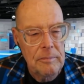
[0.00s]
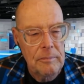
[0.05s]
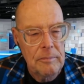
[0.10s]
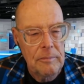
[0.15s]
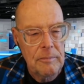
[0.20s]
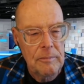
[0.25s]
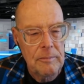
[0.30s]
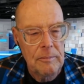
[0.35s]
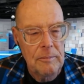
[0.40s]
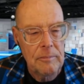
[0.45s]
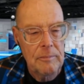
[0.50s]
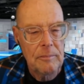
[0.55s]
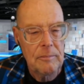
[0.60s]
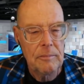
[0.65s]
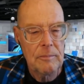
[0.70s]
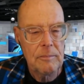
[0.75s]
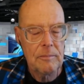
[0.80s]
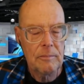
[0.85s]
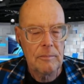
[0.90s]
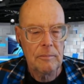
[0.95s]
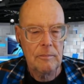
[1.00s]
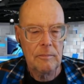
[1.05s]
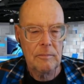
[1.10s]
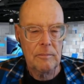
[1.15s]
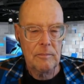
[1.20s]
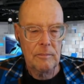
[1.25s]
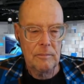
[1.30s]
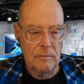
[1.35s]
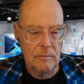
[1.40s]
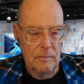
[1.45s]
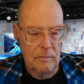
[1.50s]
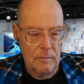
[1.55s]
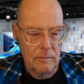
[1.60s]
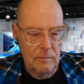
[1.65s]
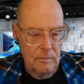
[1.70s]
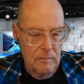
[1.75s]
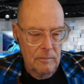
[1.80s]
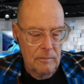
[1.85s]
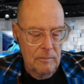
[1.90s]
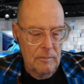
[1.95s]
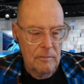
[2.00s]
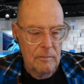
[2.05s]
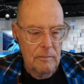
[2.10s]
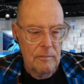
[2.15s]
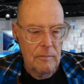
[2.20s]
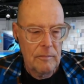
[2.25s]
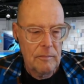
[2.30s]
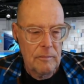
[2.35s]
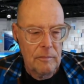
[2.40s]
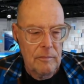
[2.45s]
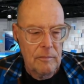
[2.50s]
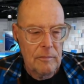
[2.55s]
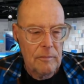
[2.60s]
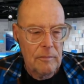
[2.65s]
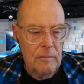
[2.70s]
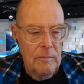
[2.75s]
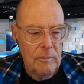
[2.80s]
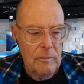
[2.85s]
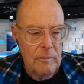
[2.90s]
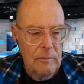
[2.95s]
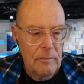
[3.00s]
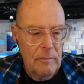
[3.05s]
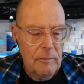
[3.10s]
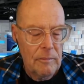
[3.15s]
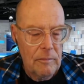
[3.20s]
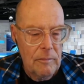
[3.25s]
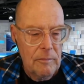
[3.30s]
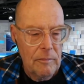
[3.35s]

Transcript: [no speech]